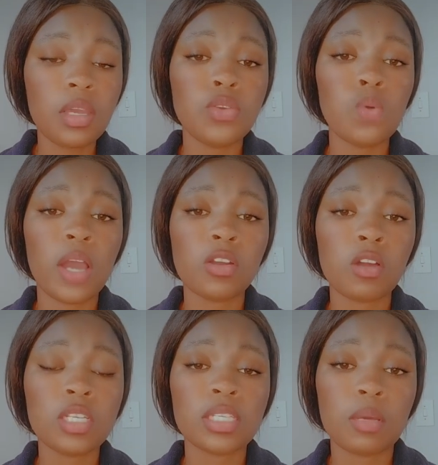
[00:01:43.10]
you are
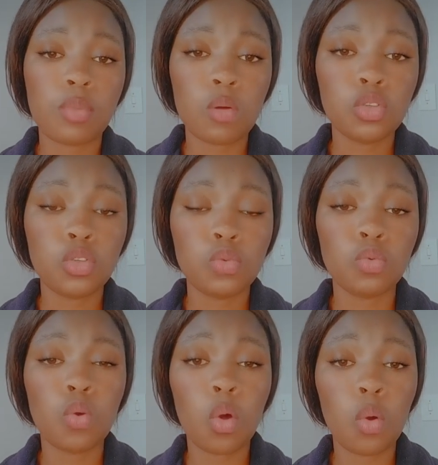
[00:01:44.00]
not supposed
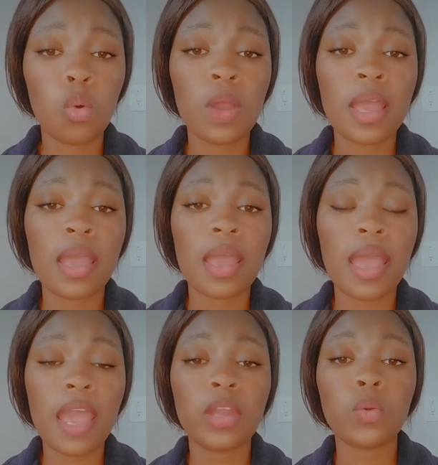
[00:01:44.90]
to go
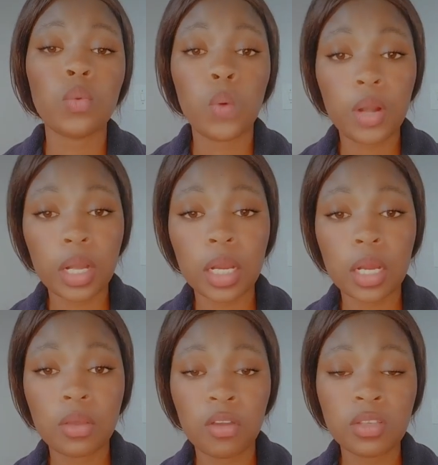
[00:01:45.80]
and
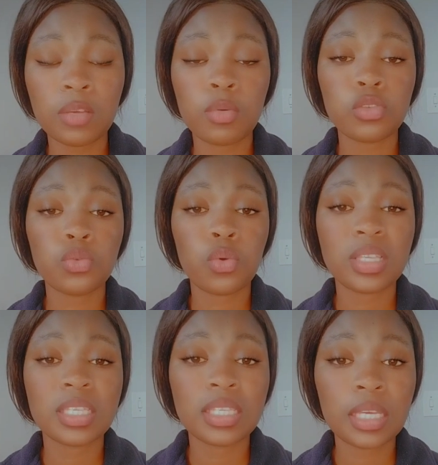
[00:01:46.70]
work. You're not supposed to go
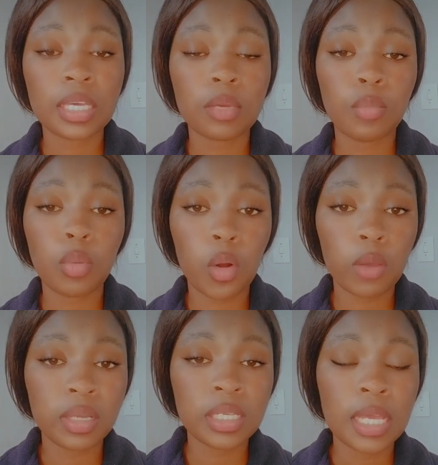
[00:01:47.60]
and seek
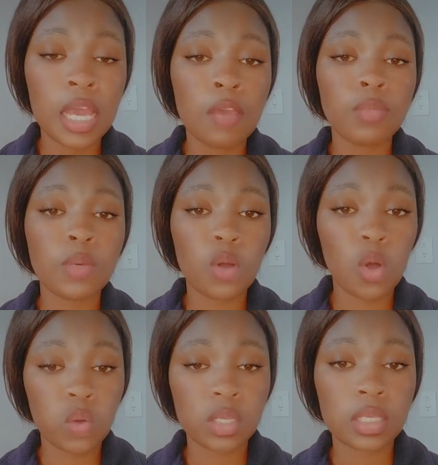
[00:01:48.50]
employment
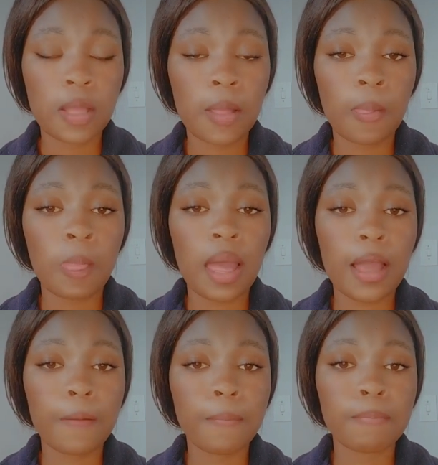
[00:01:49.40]
because
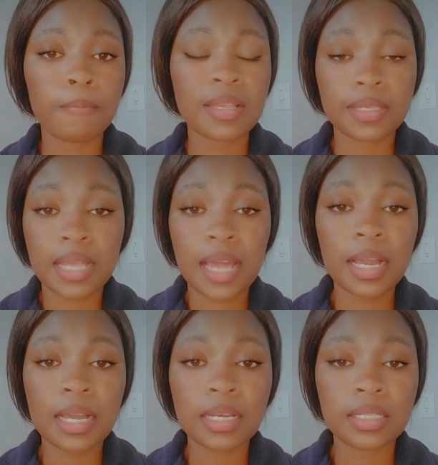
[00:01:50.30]

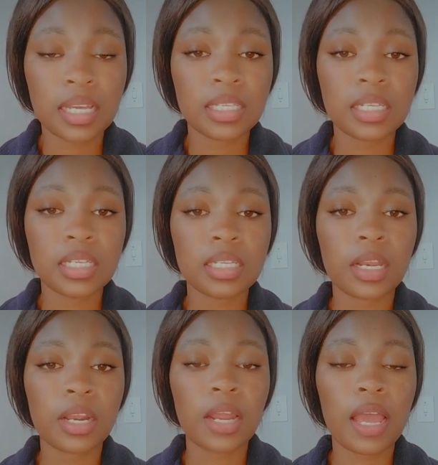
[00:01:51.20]
SANC doesn't
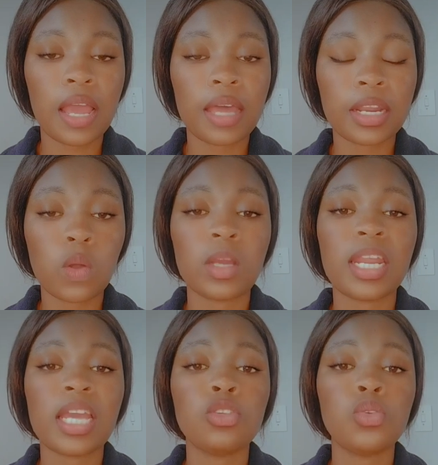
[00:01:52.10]

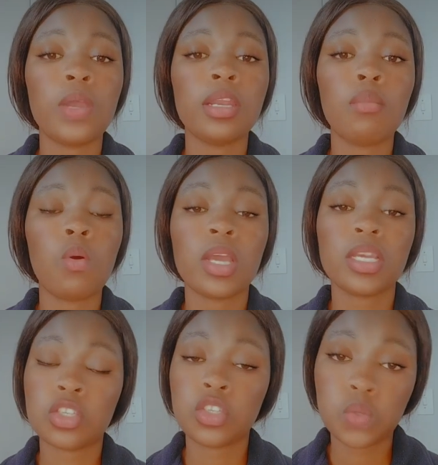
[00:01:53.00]
recognize you anymore
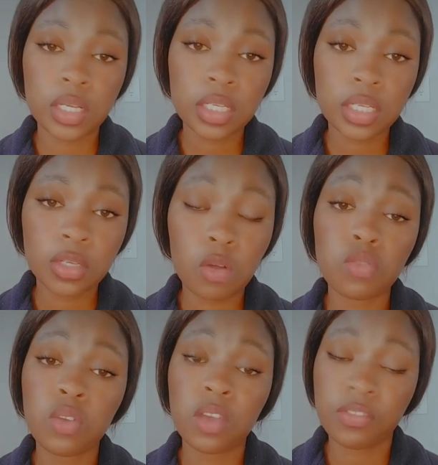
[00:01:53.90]
as a student
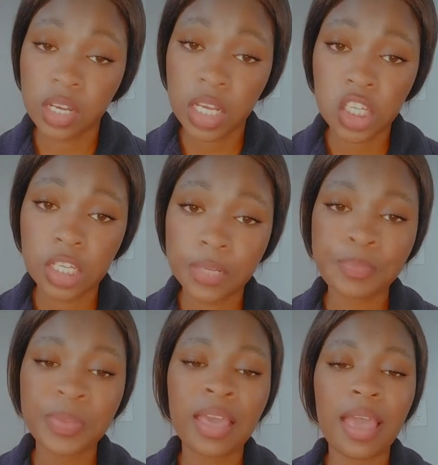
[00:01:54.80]
because you are finished.
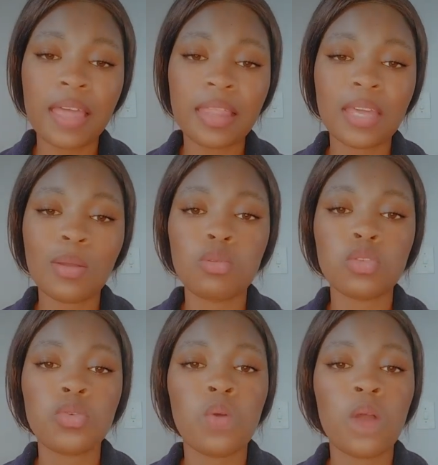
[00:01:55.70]
And then
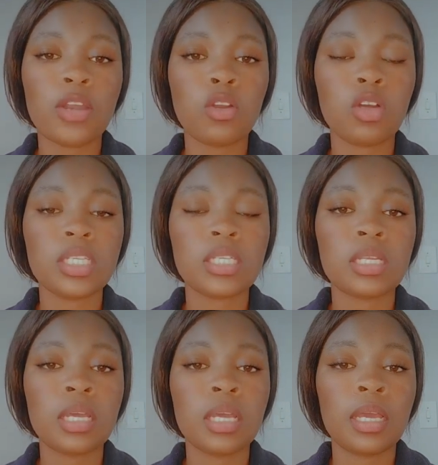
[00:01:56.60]
also you are not